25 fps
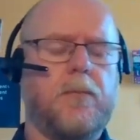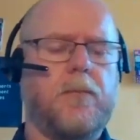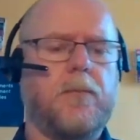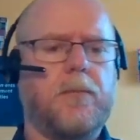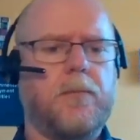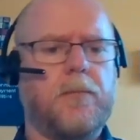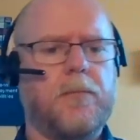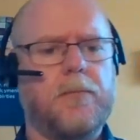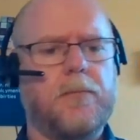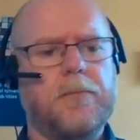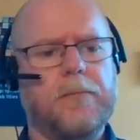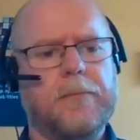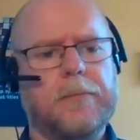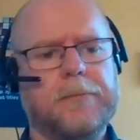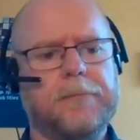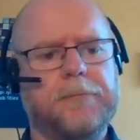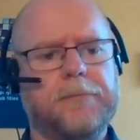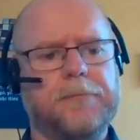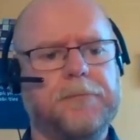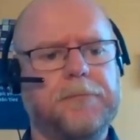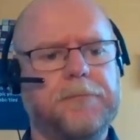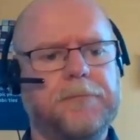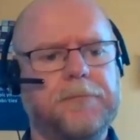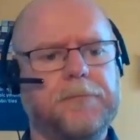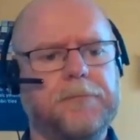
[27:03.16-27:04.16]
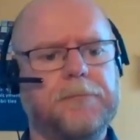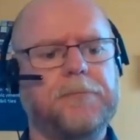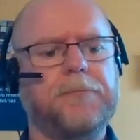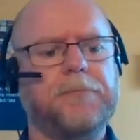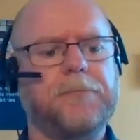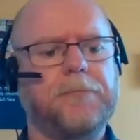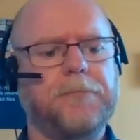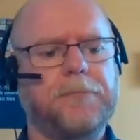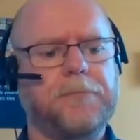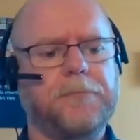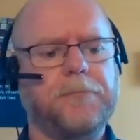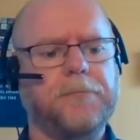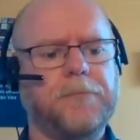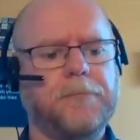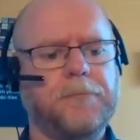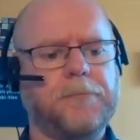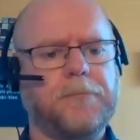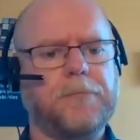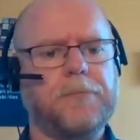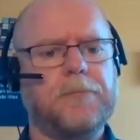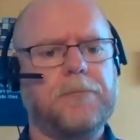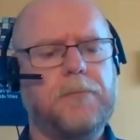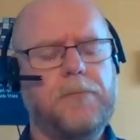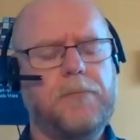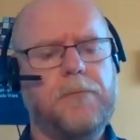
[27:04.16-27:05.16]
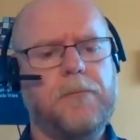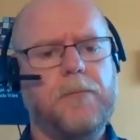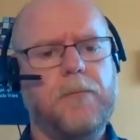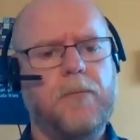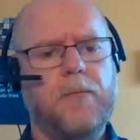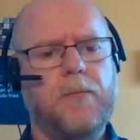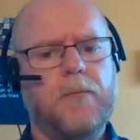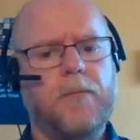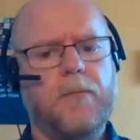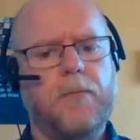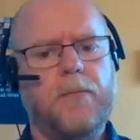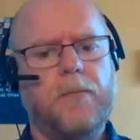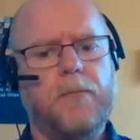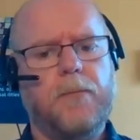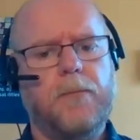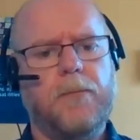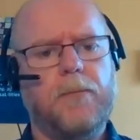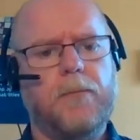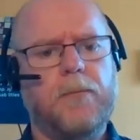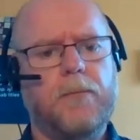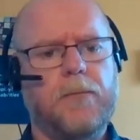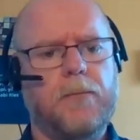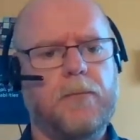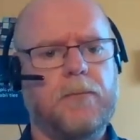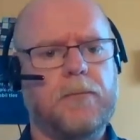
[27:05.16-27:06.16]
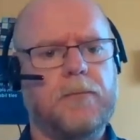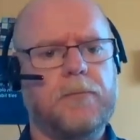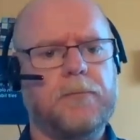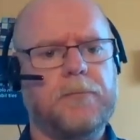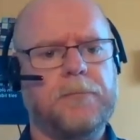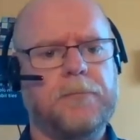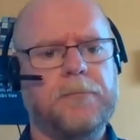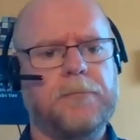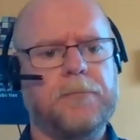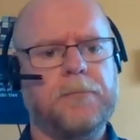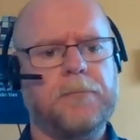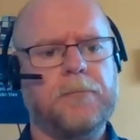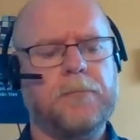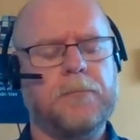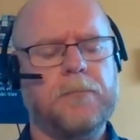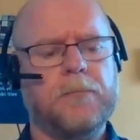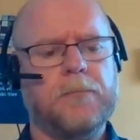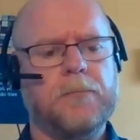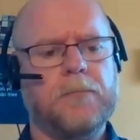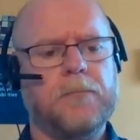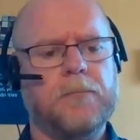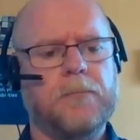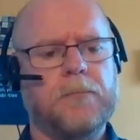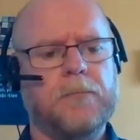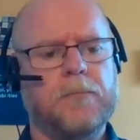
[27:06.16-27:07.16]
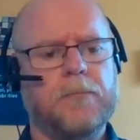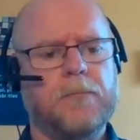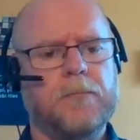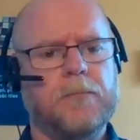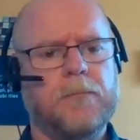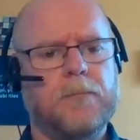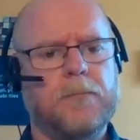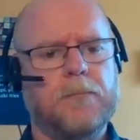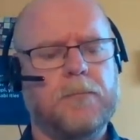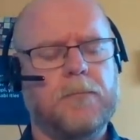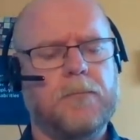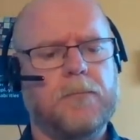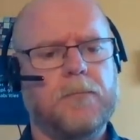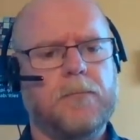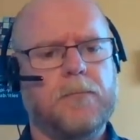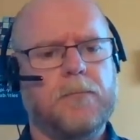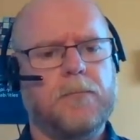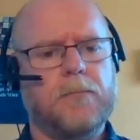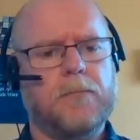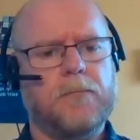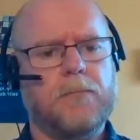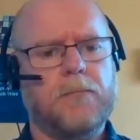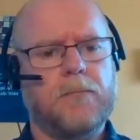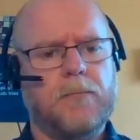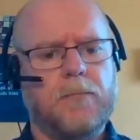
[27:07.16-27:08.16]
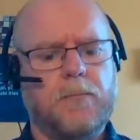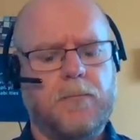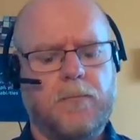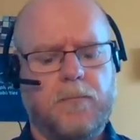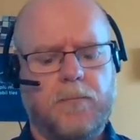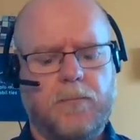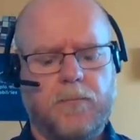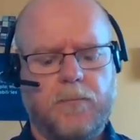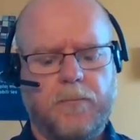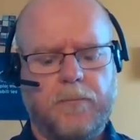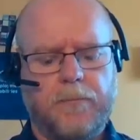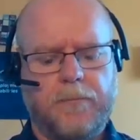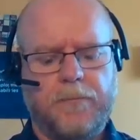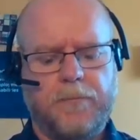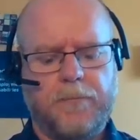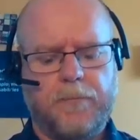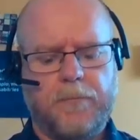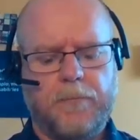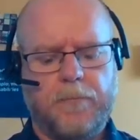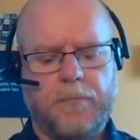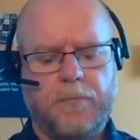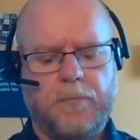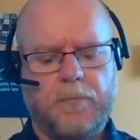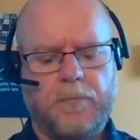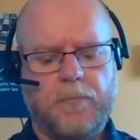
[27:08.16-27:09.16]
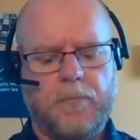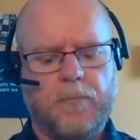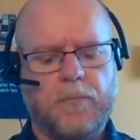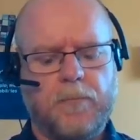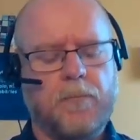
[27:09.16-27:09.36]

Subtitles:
(silent)